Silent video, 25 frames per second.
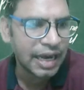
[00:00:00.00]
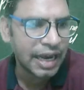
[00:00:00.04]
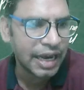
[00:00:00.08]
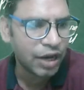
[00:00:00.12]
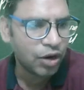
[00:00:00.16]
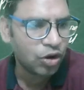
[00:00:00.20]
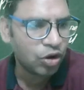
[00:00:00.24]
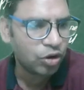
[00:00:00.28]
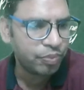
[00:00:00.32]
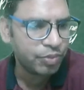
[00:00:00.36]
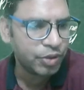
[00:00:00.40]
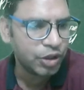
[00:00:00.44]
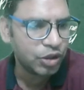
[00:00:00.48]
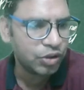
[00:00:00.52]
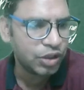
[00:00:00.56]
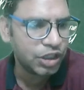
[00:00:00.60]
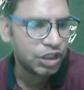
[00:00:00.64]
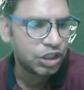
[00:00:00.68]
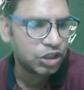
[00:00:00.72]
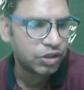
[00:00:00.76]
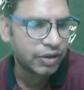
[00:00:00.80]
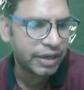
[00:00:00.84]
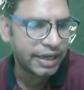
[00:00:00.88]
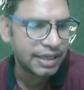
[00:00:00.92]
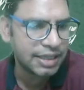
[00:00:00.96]
I hope you
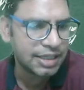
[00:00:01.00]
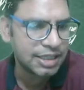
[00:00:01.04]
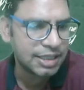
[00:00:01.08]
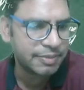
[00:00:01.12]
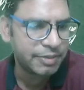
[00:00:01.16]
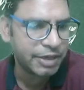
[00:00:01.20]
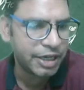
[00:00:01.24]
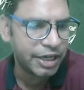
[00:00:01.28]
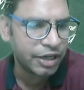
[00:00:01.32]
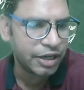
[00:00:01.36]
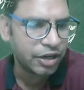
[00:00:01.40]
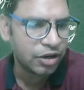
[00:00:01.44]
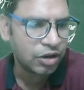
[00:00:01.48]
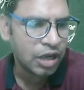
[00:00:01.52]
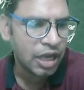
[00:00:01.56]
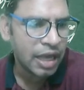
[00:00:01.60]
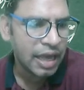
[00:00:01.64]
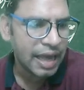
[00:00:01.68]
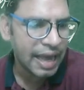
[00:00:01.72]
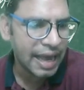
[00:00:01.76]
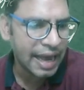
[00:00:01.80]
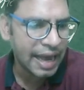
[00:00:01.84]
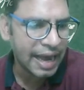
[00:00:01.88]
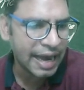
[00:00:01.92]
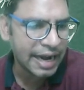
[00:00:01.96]
enjoyed this video,
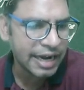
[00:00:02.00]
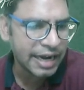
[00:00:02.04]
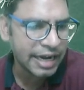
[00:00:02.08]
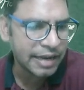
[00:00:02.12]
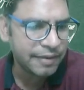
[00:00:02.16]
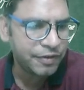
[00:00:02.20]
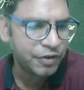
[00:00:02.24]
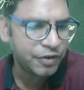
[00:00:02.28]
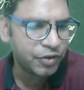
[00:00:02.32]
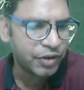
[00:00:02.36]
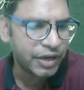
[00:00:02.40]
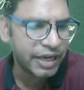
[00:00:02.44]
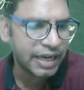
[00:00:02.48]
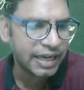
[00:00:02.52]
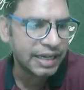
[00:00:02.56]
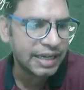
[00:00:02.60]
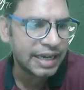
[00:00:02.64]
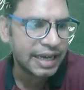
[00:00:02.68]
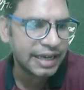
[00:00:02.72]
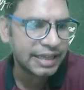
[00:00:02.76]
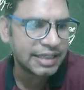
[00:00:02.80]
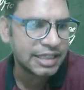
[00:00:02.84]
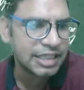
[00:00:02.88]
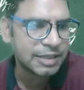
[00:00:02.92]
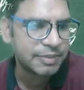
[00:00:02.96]
and if you really
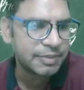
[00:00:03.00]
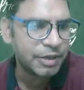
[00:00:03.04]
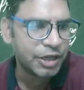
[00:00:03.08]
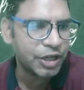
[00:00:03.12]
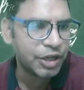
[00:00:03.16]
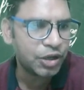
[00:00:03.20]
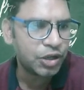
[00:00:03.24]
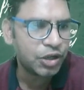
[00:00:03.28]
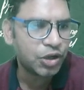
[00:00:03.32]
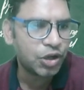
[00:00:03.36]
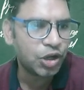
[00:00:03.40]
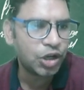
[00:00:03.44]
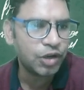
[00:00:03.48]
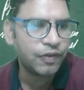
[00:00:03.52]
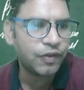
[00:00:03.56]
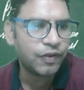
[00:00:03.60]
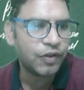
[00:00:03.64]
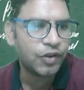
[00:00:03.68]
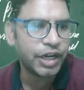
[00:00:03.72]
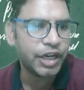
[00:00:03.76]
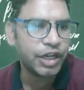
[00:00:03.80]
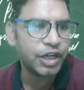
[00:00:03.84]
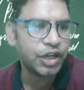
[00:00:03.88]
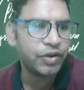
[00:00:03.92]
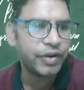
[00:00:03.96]
like this video, don't
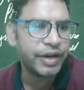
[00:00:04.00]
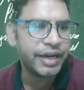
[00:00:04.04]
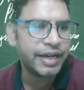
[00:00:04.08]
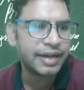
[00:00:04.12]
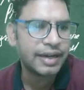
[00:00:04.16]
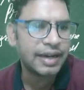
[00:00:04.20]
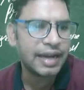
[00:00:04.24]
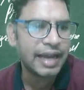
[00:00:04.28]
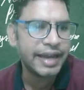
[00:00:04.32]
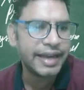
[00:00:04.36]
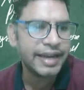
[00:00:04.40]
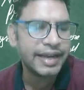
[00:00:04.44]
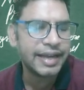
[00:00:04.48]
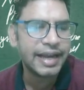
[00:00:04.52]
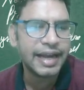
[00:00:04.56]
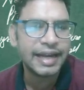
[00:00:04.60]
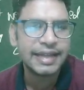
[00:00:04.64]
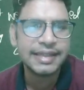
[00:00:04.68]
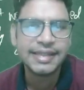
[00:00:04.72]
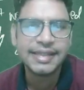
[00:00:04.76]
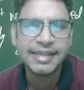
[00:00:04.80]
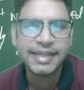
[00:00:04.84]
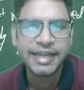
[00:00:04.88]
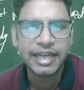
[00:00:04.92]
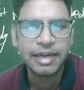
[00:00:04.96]
forget to hit like
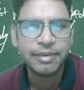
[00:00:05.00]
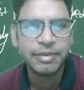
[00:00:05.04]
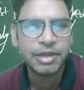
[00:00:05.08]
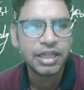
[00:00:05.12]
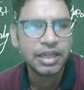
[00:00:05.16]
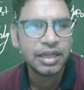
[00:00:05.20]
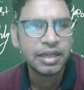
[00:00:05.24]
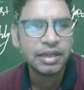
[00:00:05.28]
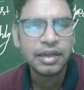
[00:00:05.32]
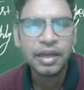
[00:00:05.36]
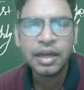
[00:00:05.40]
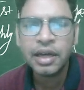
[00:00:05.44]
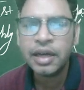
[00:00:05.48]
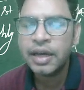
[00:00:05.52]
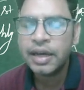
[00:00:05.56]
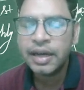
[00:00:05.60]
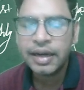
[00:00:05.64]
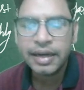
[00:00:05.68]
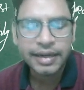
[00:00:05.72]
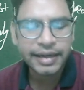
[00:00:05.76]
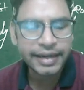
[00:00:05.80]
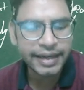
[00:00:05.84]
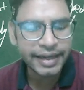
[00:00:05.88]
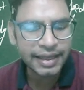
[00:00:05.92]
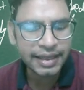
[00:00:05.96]
and share
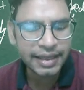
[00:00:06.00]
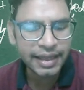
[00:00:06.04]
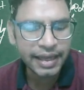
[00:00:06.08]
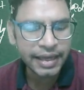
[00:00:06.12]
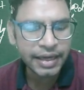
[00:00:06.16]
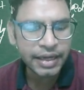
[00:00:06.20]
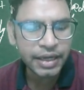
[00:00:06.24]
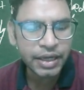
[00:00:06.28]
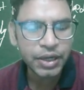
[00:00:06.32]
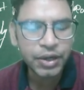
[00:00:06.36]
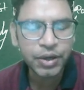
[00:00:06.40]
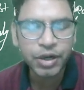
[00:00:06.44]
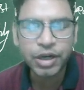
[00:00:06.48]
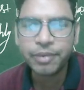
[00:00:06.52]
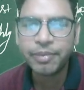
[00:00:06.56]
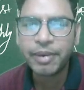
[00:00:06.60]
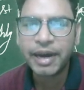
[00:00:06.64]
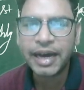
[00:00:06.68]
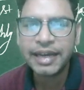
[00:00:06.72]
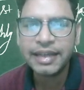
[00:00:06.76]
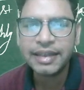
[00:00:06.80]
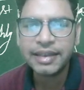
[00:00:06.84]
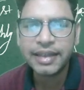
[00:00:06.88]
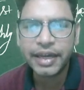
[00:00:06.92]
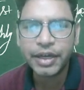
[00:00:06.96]
button. Till then,
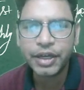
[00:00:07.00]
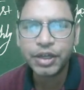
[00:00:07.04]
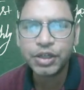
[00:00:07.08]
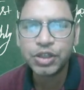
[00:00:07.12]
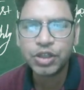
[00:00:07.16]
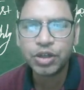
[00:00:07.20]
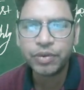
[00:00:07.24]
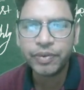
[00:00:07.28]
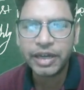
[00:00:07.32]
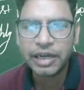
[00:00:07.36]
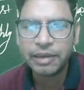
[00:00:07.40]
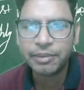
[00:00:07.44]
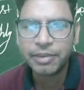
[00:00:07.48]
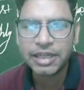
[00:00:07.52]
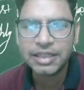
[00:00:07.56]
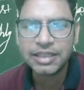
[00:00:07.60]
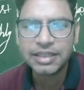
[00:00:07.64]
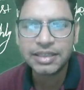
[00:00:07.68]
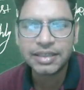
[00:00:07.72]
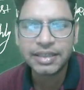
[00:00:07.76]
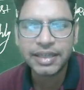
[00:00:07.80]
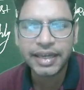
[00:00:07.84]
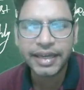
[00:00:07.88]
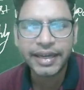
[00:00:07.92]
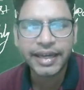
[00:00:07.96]
goodbye. Thank you so very much.
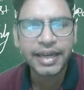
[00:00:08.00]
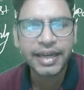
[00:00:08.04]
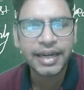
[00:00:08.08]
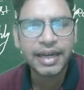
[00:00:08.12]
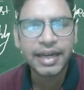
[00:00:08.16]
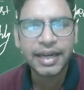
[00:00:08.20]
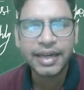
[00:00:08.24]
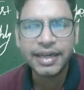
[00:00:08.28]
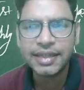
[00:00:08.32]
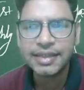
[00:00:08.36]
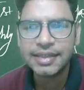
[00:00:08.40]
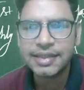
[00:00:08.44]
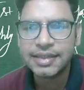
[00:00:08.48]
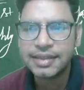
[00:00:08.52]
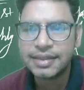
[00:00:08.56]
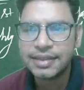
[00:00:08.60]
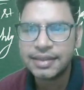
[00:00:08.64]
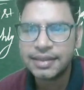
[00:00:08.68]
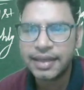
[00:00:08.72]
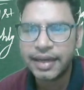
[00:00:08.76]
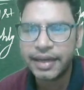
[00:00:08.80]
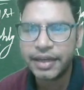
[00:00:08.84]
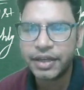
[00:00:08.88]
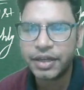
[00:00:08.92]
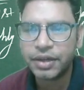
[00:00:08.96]
Take care,
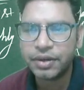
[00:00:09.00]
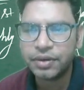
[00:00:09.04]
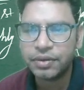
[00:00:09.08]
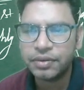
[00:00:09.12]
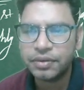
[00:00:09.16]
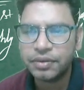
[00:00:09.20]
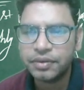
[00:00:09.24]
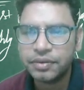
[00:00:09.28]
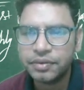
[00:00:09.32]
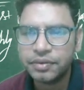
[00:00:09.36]
guys. Thank you.